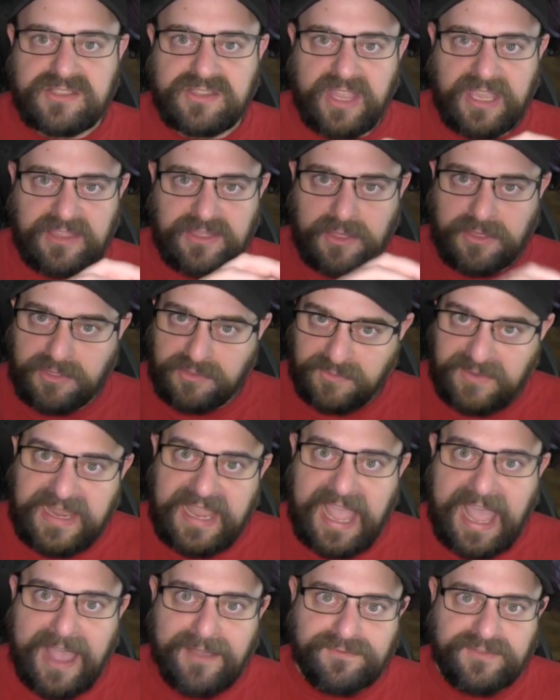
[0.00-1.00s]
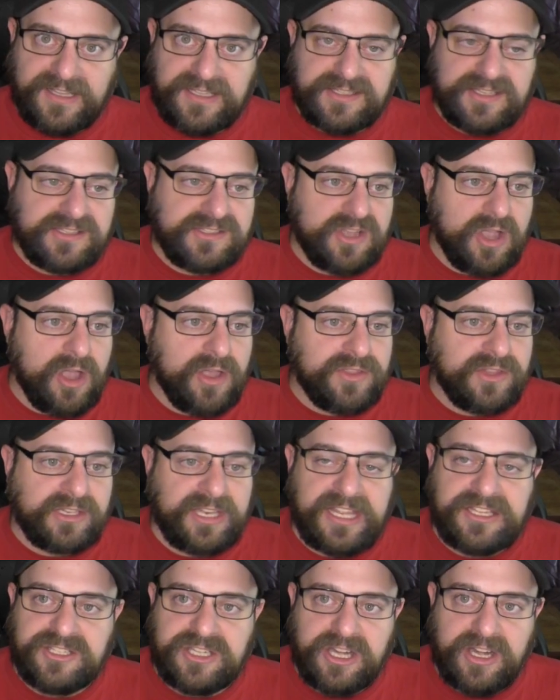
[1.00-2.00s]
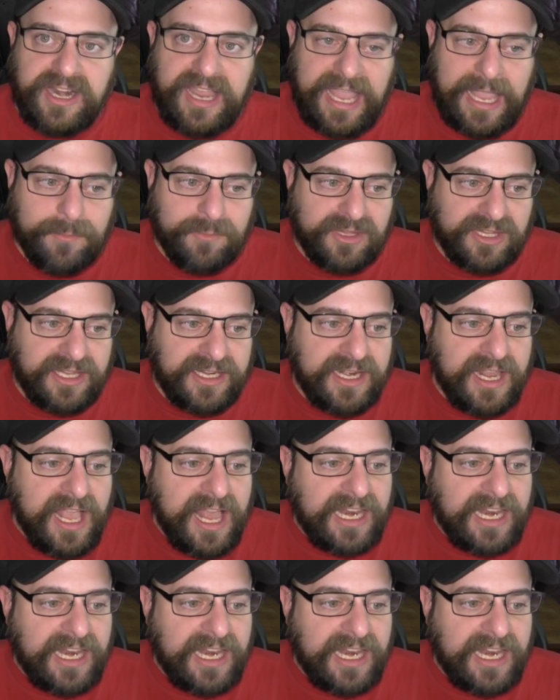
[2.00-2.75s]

like the 3 affixes on the legendary amulet.